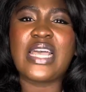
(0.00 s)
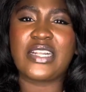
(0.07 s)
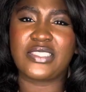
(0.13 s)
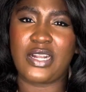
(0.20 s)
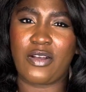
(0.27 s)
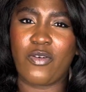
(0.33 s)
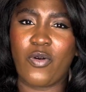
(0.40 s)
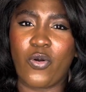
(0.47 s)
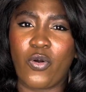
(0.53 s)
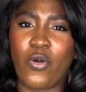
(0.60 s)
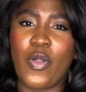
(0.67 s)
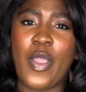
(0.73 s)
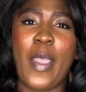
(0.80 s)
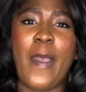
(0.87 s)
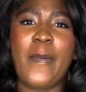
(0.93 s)
touch alcohol.
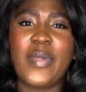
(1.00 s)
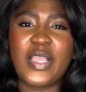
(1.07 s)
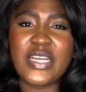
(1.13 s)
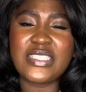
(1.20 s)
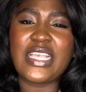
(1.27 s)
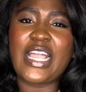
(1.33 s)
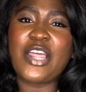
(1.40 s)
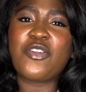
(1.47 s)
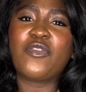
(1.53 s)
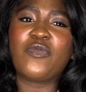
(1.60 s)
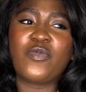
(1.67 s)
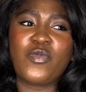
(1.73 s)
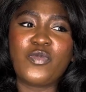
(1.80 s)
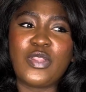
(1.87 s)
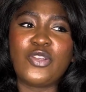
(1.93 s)
Because
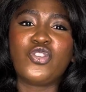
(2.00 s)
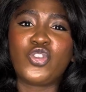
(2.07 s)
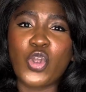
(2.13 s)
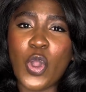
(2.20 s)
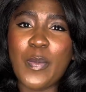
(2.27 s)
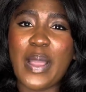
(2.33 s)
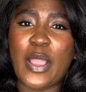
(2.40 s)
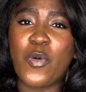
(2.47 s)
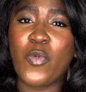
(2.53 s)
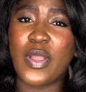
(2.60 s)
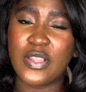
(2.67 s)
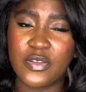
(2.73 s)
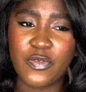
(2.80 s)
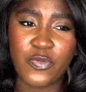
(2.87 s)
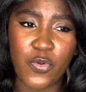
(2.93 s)
the job I
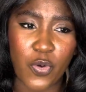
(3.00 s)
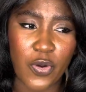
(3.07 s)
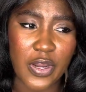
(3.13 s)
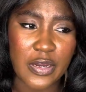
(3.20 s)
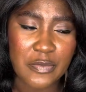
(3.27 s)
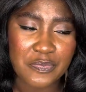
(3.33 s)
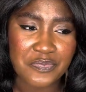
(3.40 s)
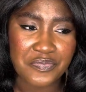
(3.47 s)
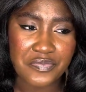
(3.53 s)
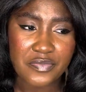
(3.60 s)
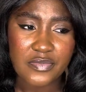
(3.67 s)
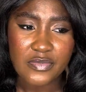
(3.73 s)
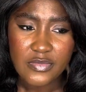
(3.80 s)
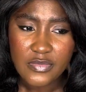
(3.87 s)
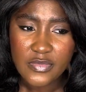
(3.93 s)
went for,
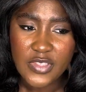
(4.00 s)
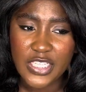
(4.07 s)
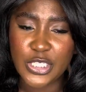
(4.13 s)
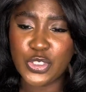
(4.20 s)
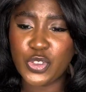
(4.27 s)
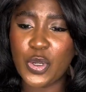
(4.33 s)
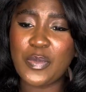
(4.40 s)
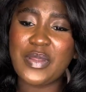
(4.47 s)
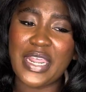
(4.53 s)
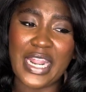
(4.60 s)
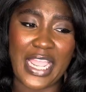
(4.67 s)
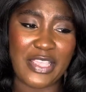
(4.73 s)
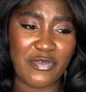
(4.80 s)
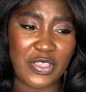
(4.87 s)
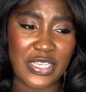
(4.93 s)
the job that
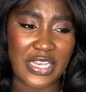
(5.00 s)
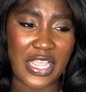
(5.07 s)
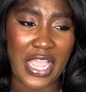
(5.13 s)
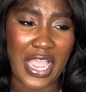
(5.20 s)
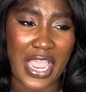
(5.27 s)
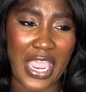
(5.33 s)
I even